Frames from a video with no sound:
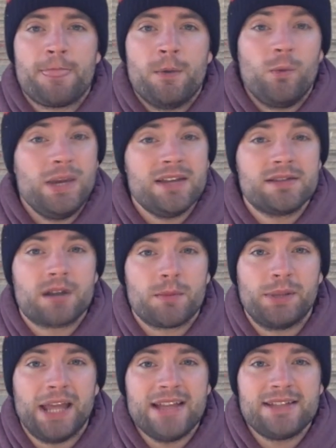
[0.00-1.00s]
we can start
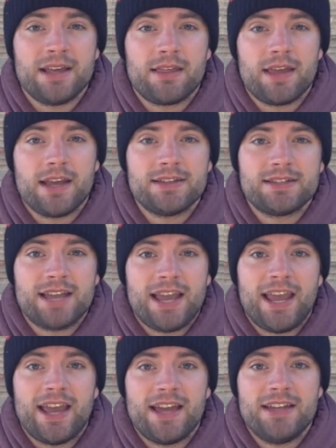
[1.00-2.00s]
planting things
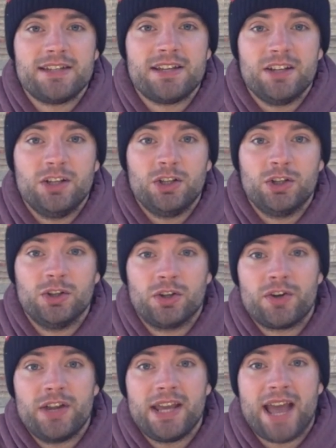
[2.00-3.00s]
and
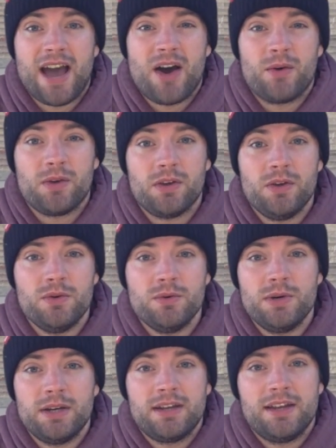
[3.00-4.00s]
learning how
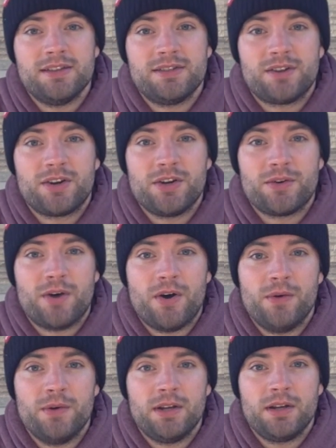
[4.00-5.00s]
you can start your
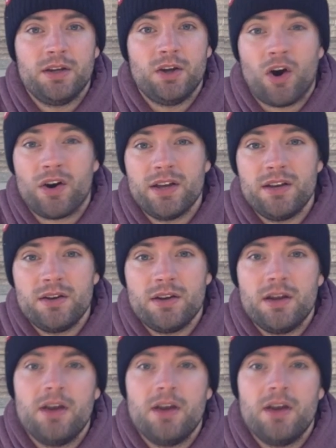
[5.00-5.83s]
own garden